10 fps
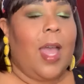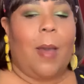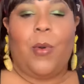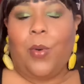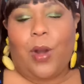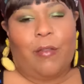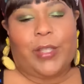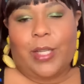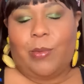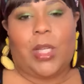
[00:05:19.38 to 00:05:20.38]
I'm going off
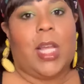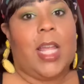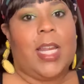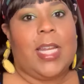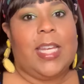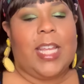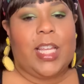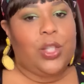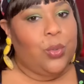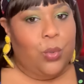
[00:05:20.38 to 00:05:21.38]
subject,
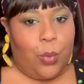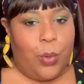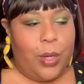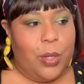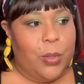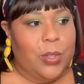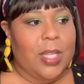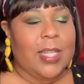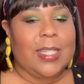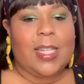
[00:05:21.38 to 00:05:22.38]
Nikki
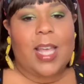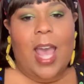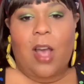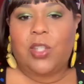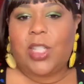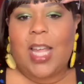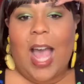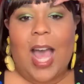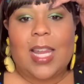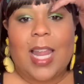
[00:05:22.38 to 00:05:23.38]
Tutorials said how she
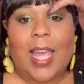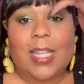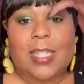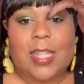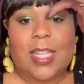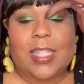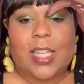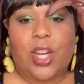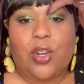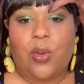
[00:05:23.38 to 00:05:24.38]
highlights
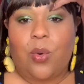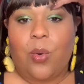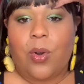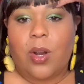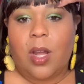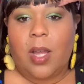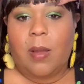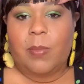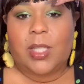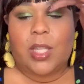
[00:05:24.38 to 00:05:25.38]
this inner corner
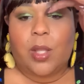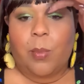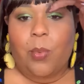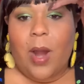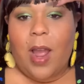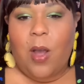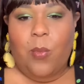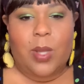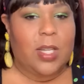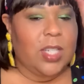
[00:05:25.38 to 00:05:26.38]
up to the brow
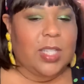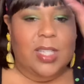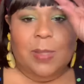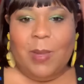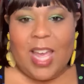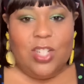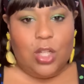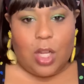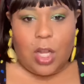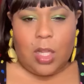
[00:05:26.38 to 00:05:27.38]
with just a splash
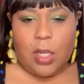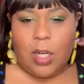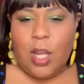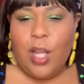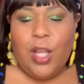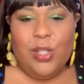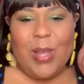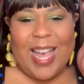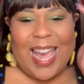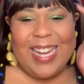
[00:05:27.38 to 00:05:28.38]
of color. So
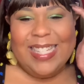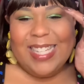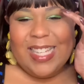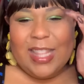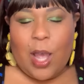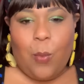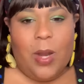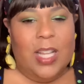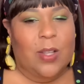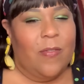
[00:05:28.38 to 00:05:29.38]
I kind of did that
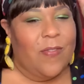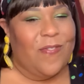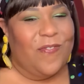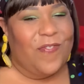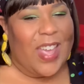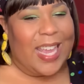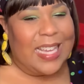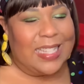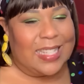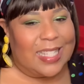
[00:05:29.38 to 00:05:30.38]
with a
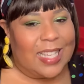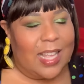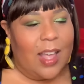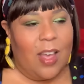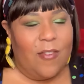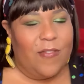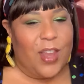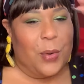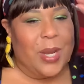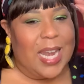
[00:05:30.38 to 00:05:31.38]
faint, a
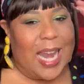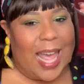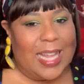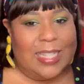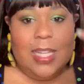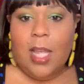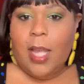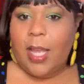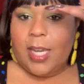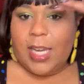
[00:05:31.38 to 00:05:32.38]
very light
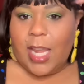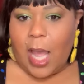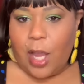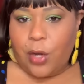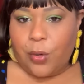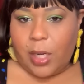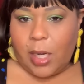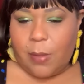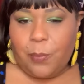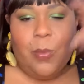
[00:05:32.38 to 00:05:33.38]
neon
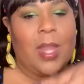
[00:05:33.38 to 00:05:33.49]
green.